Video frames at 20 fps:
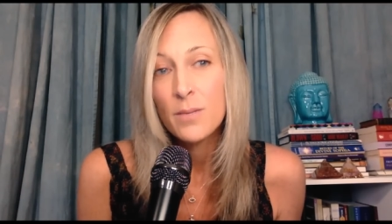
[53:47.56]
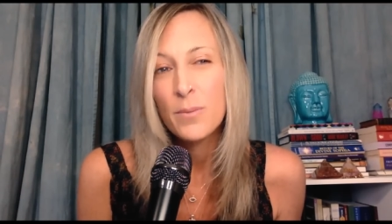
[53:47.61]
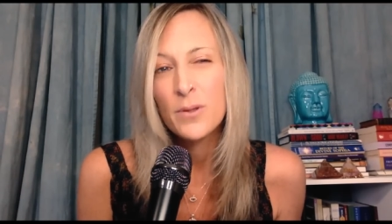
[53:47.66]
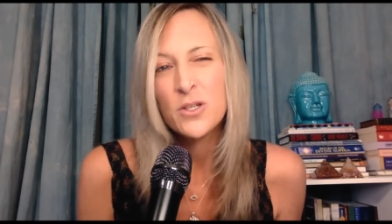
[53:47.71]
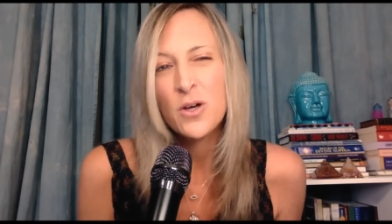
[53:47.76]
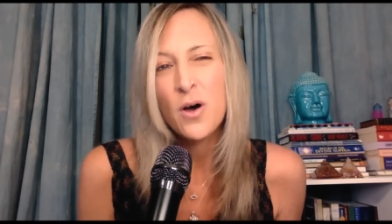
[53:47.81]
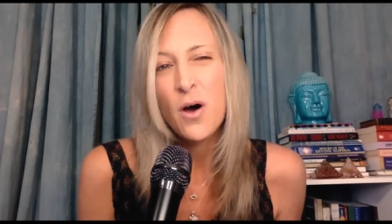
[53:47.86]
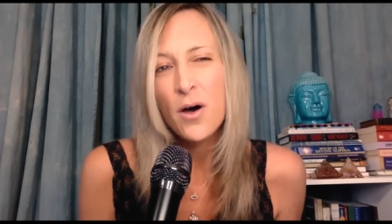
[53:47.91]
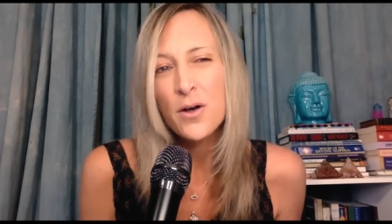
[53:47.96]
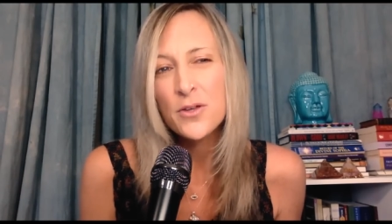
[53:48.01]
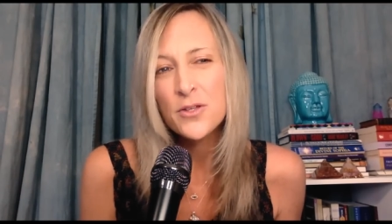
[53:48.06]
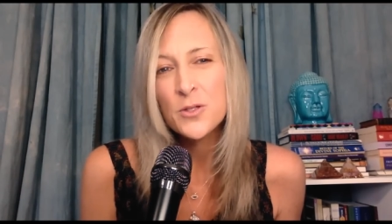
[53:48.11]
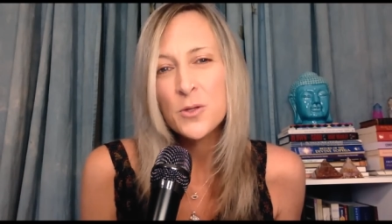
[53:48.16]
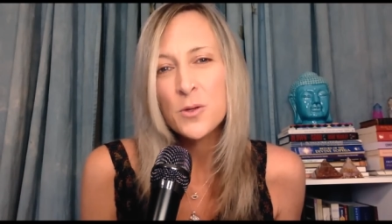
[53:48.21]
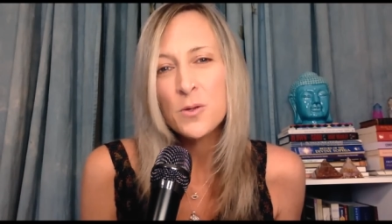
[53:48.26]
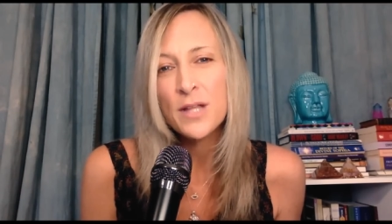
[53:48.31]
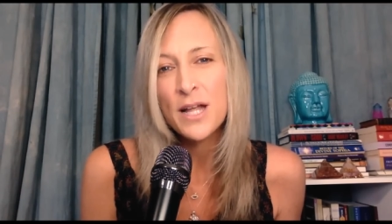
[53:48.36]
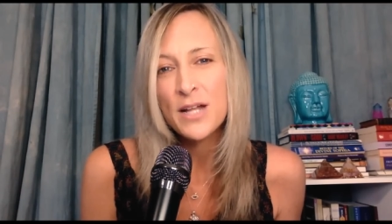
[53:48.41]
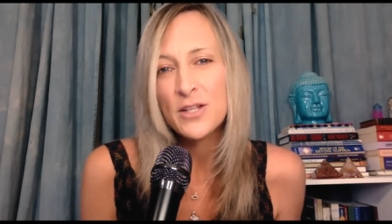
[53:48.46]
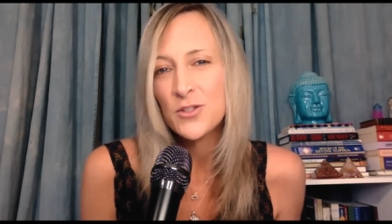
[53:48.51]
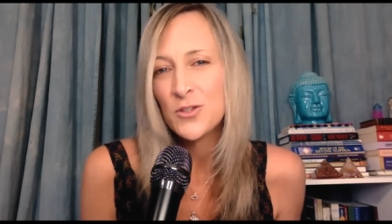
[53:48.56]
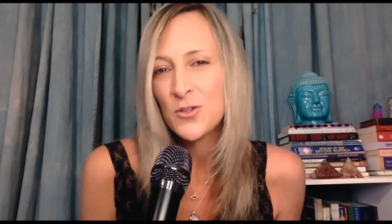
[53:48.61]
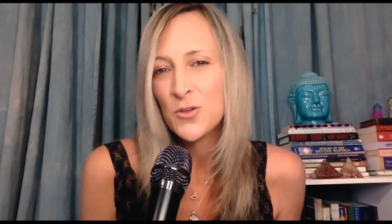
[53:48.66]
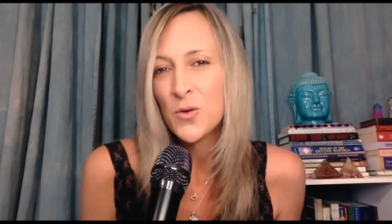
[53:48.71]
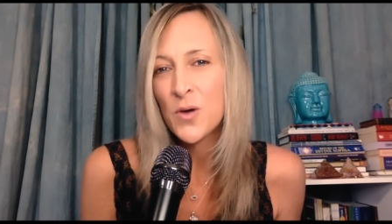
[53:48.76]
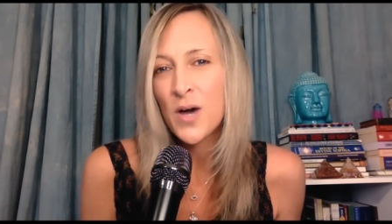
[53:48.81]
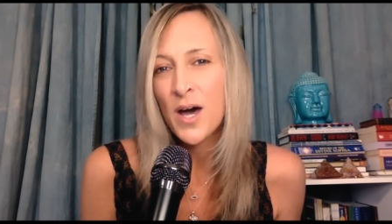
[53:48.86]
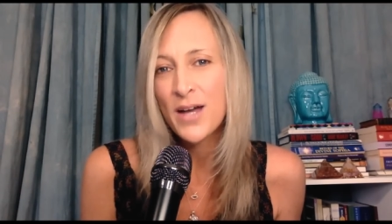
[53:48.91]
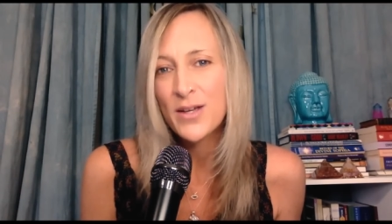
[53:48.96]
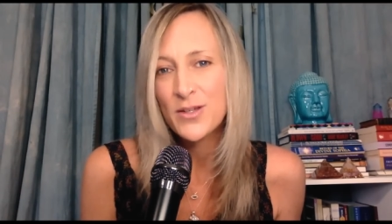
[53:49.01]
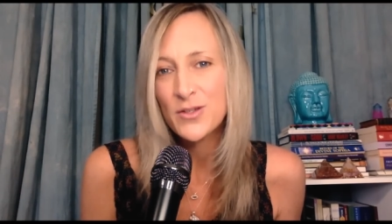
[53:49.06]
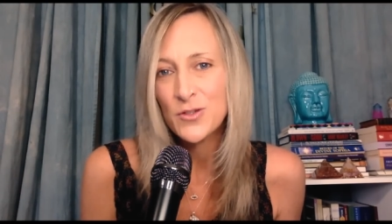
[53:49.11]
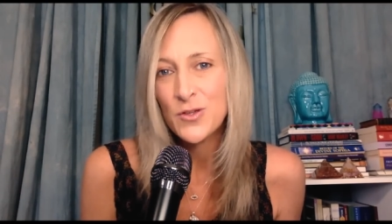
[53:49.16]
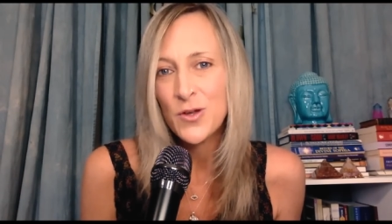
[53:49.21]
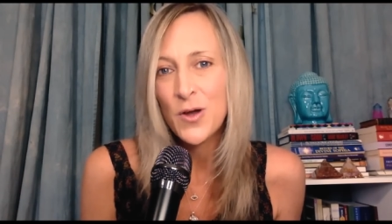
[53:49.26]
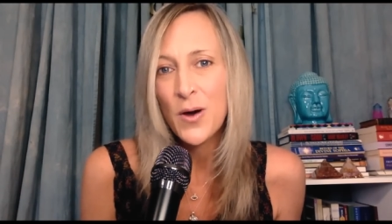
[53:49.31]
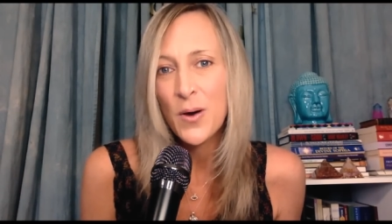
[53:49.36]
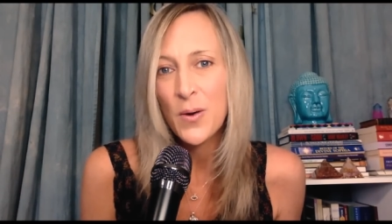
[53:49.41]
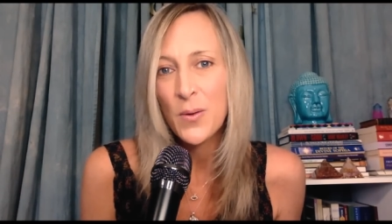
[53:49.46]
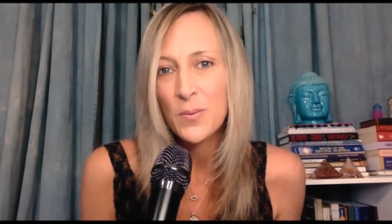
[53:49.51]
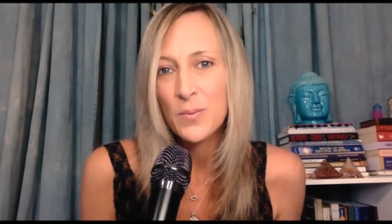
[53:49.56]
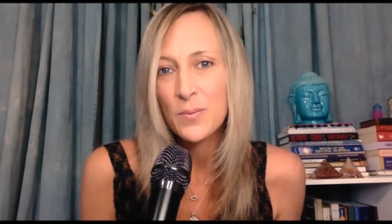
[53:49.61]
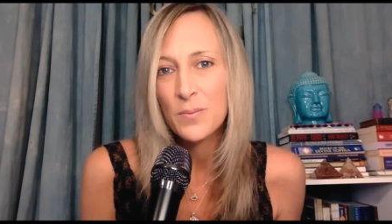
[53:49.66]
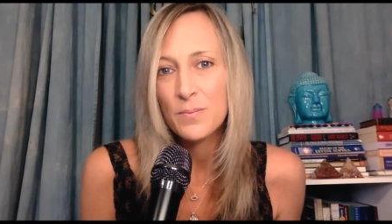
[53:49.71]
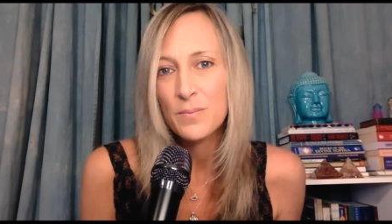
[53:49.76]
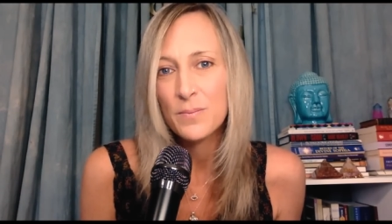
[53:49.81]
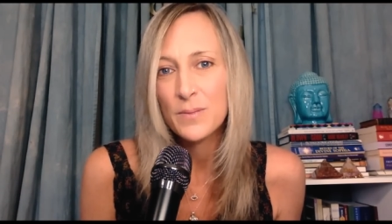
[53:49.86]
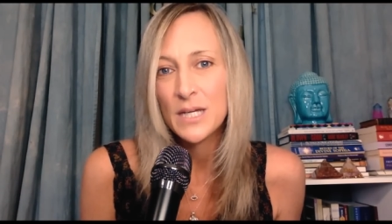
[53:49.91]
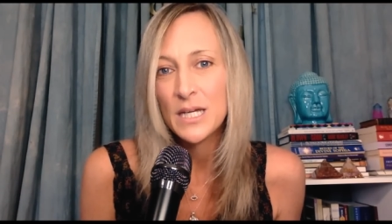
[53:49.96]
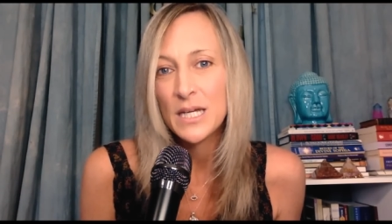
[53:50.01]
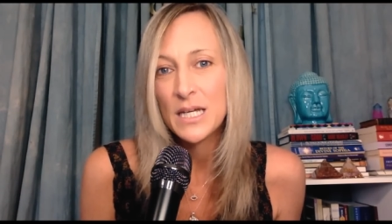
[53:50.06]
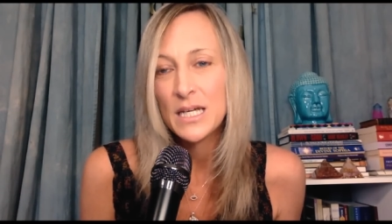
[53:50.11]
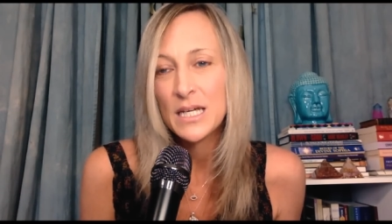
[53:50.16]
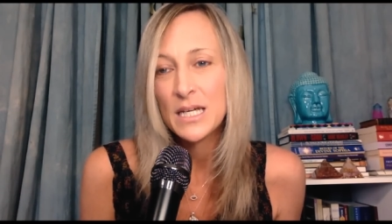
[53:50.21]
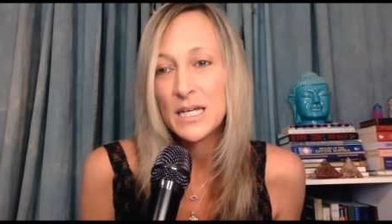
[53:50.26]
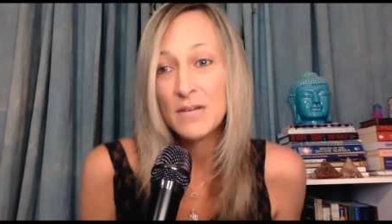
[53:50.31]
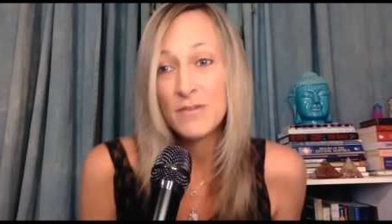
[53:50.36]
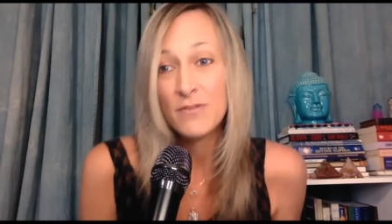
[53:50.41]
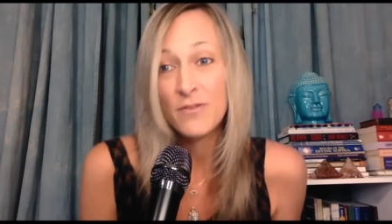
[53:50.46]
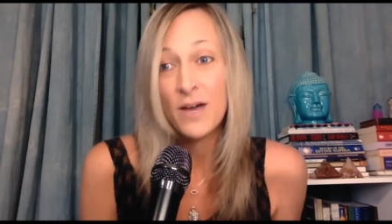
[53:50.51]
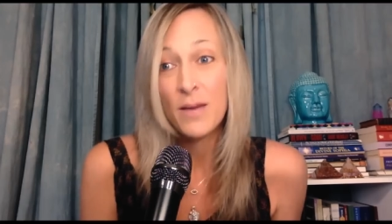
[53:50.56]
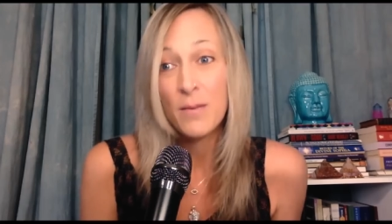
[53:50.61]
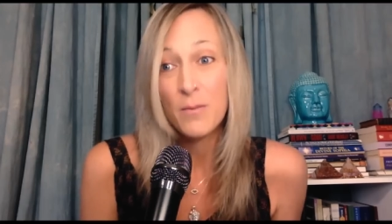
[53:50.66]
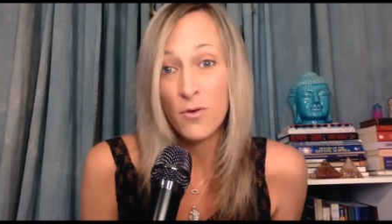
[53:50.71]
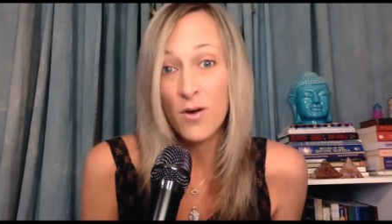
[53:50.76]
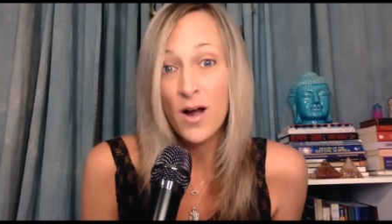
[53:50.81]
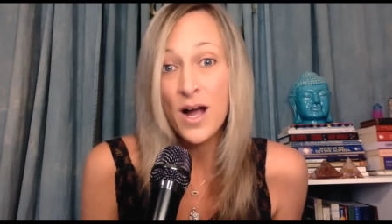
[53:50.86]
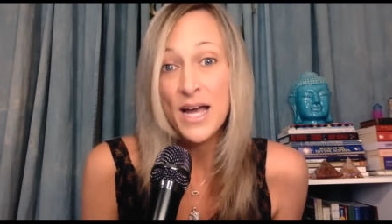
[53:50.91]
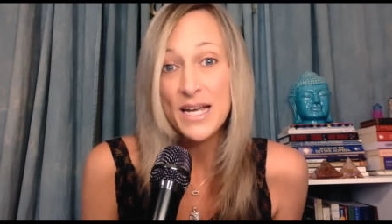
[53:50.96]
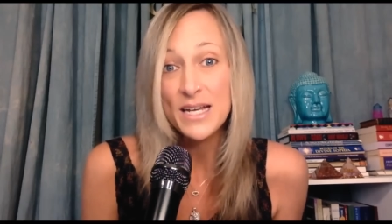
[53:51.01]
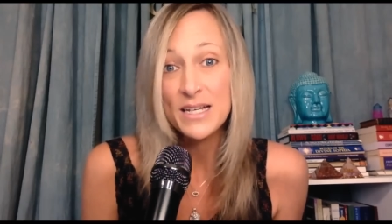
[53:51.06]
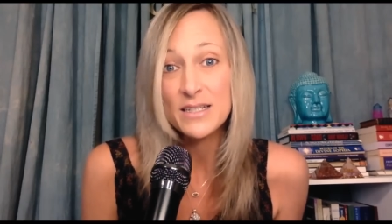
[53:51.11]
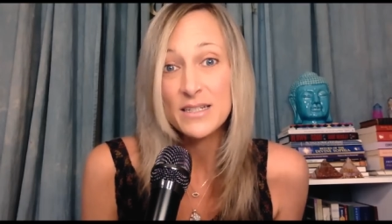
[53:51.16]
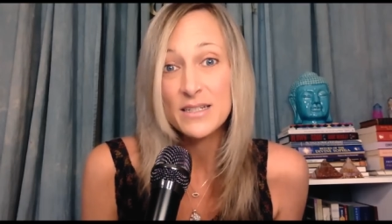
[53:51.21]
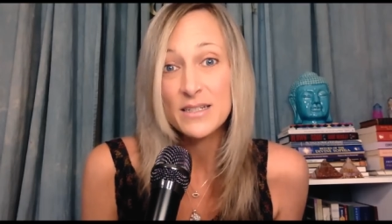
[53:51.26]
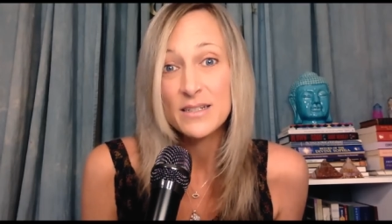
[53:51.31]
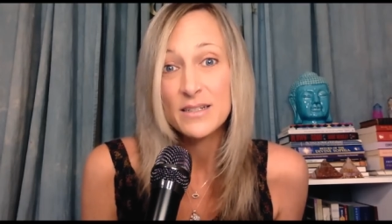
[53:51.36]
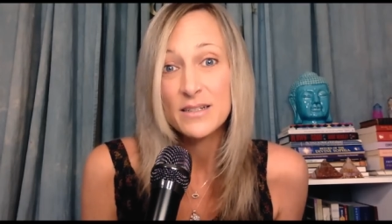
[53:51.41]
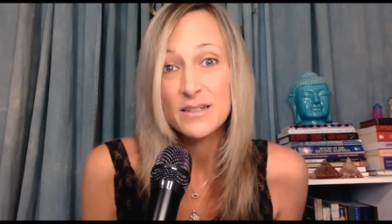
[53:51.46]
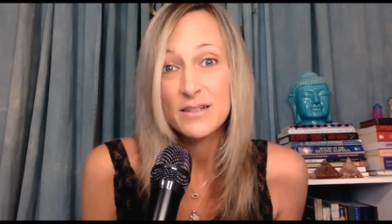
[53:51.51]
but to also let you guys know if I'm right.